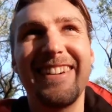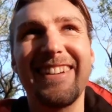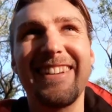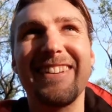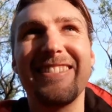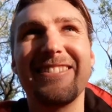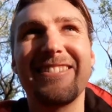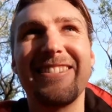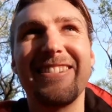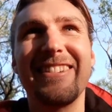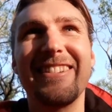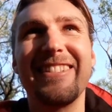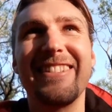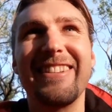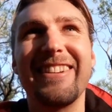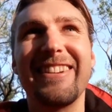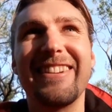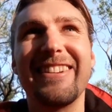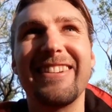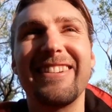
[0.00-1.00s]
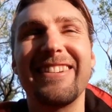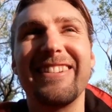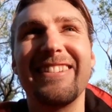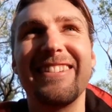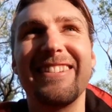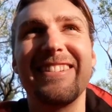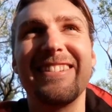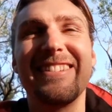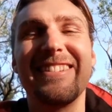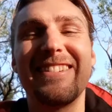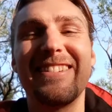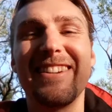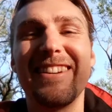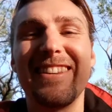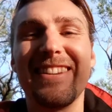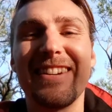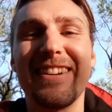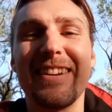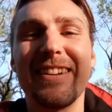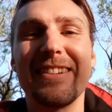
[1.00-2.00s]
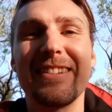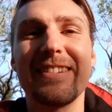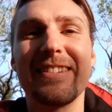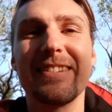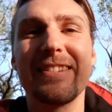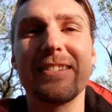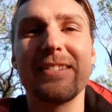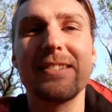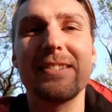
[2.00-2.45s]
I can feel uh, it's really nice